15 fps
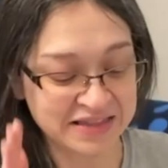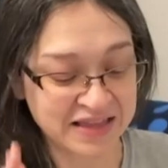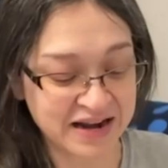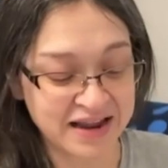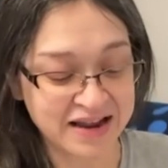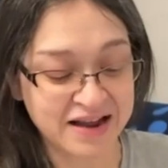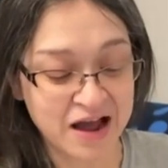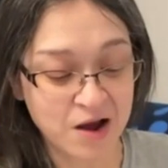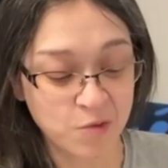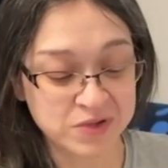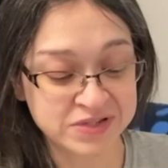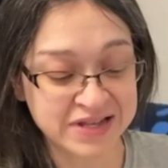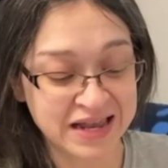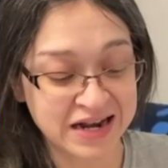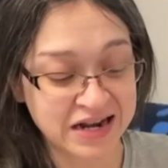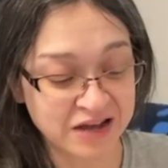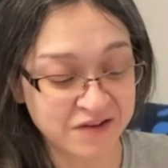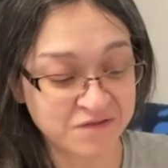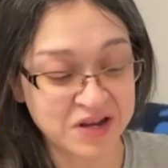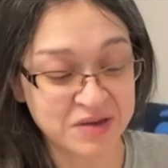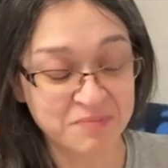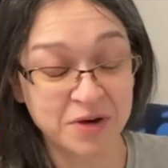that I got was a
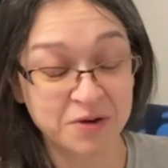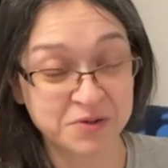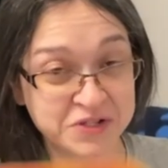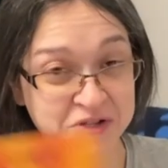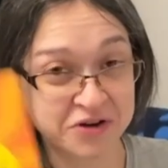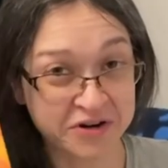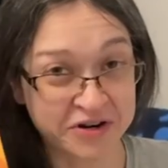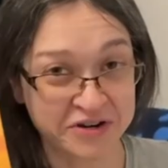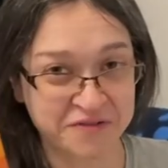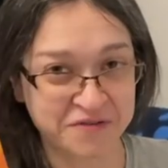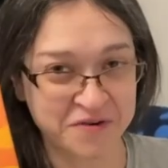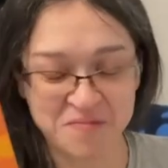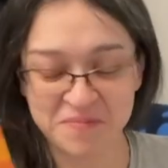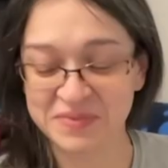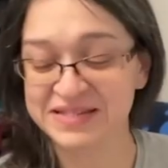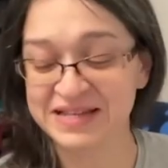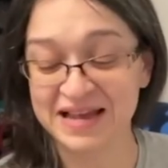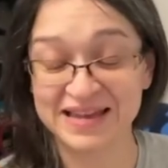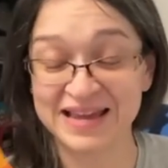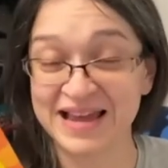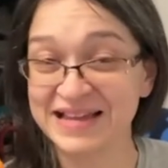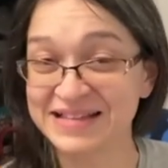lovely postcard from
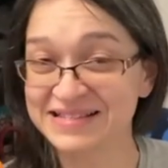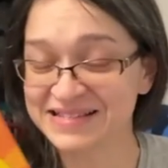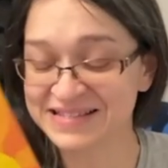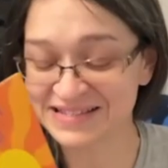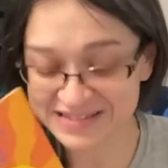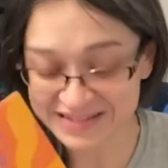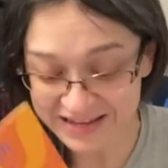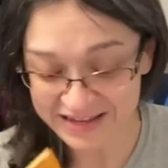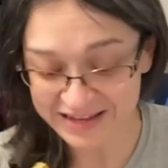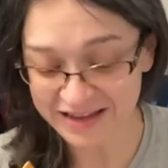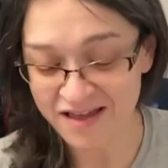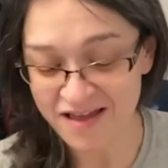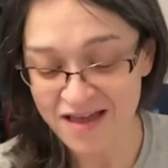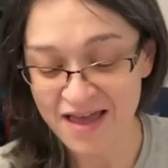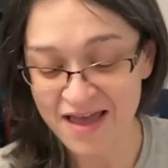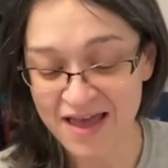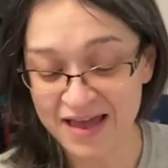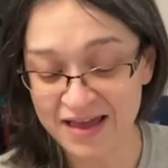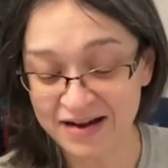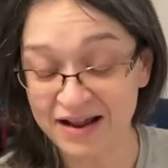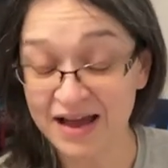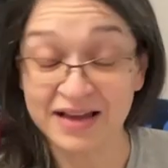Diane C.
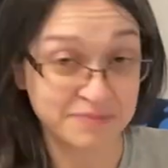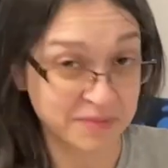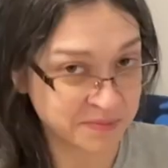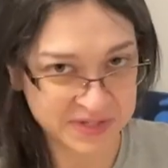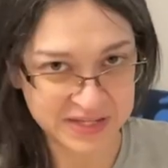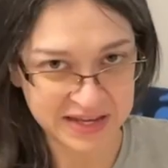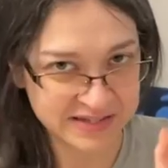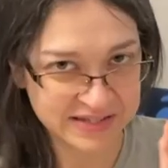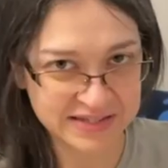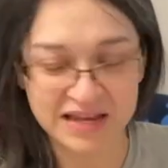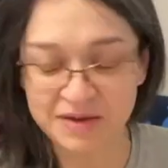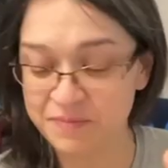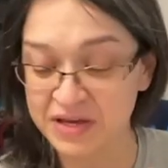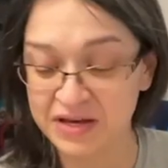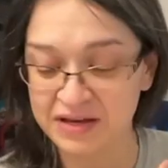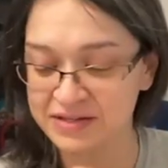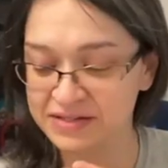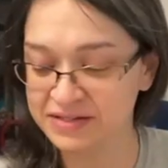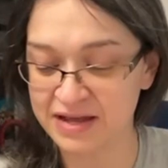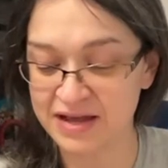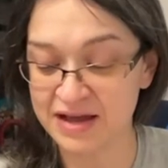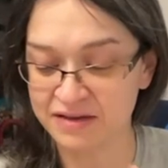And I'm saying C because
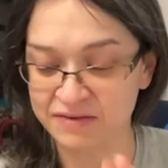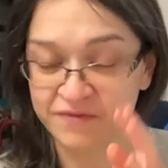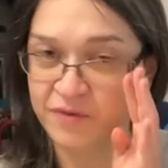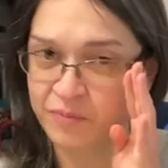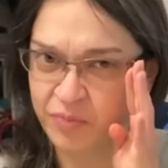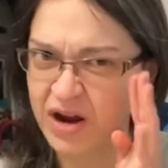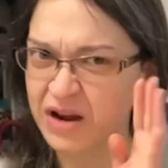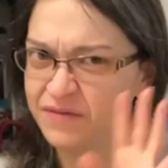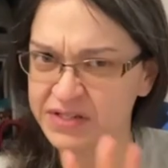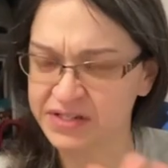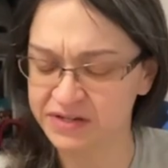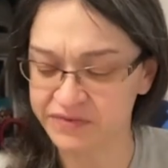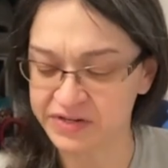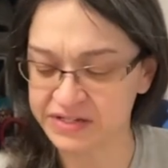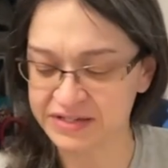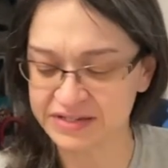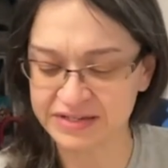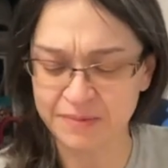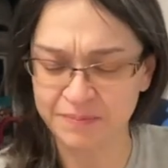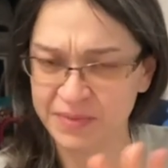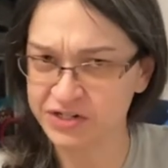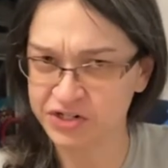for privacy reasons,
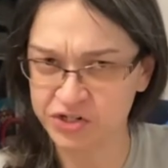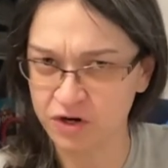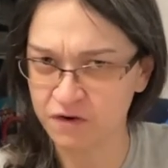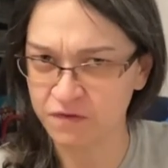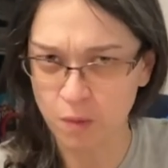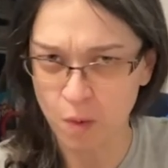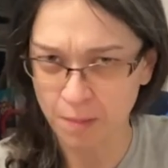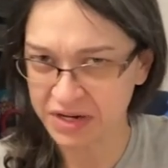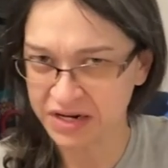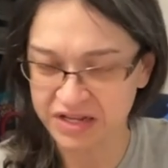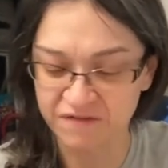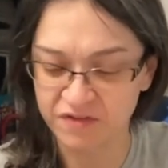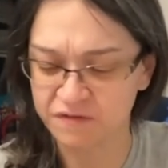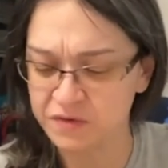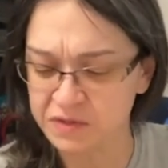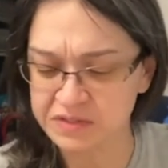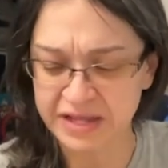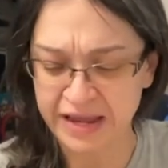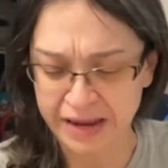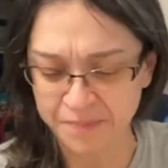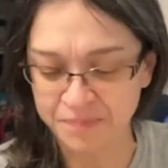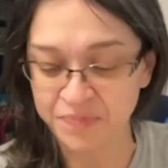I'm not sure if you want me to give the full
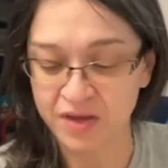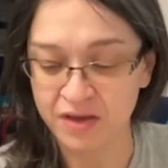name.